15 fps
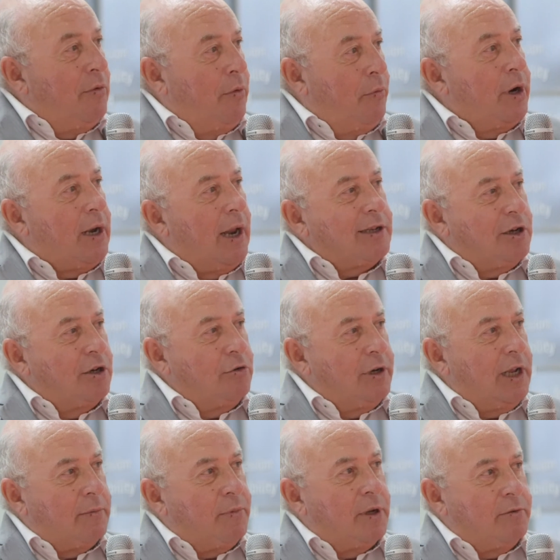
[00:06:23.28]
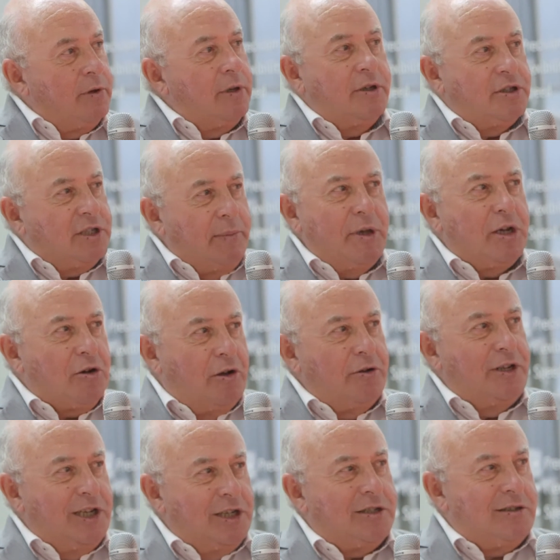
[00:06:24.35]
we'd like to do that. But
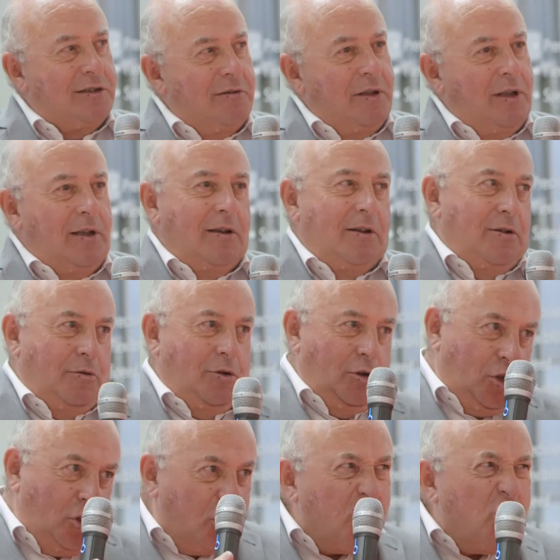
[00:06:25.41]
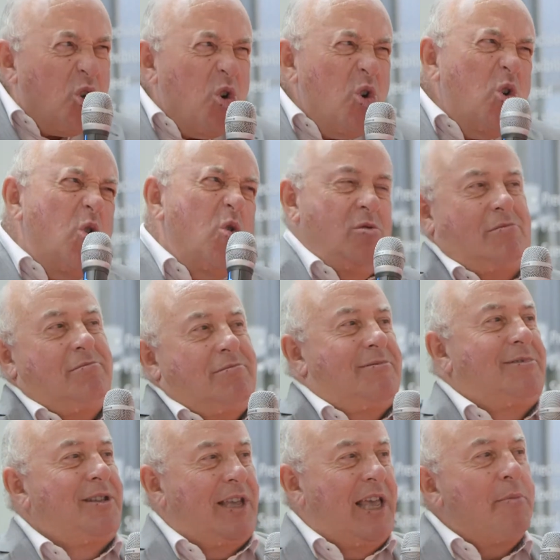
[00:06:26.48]
semicon is too
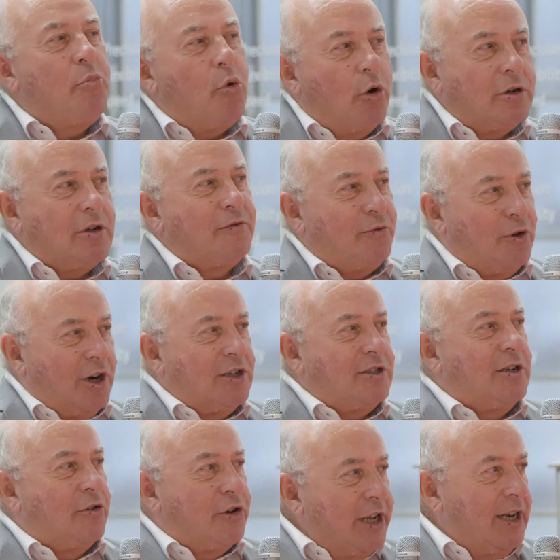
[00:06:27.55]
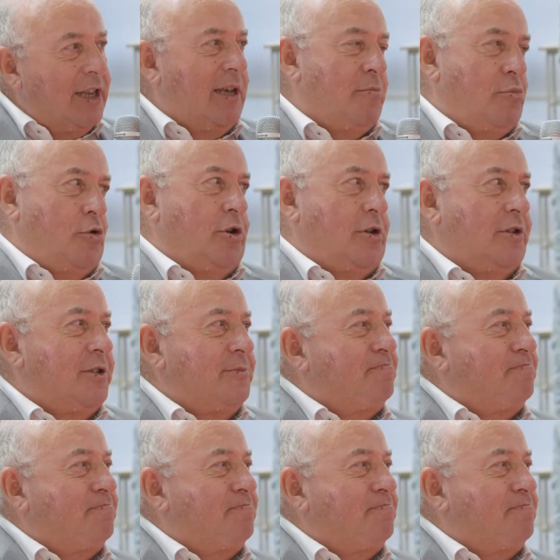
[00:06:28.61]
important for us, really important.